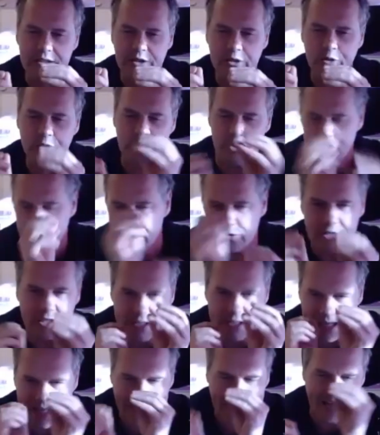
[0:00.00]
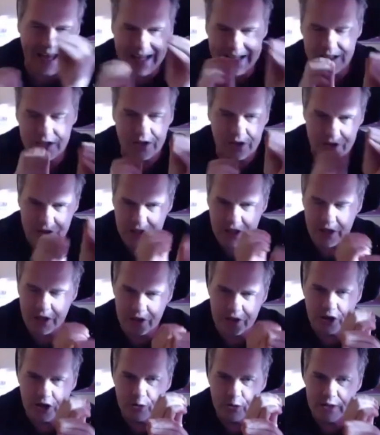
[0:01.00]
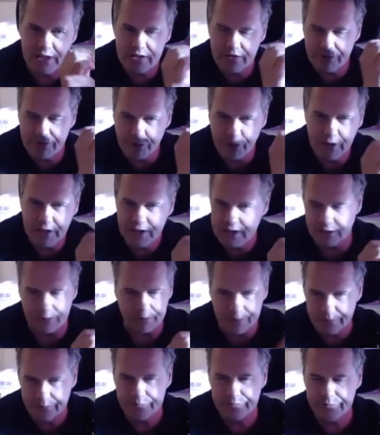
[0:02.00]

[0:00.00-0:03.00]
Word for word: you can use it to cancel certain degrees of freedom.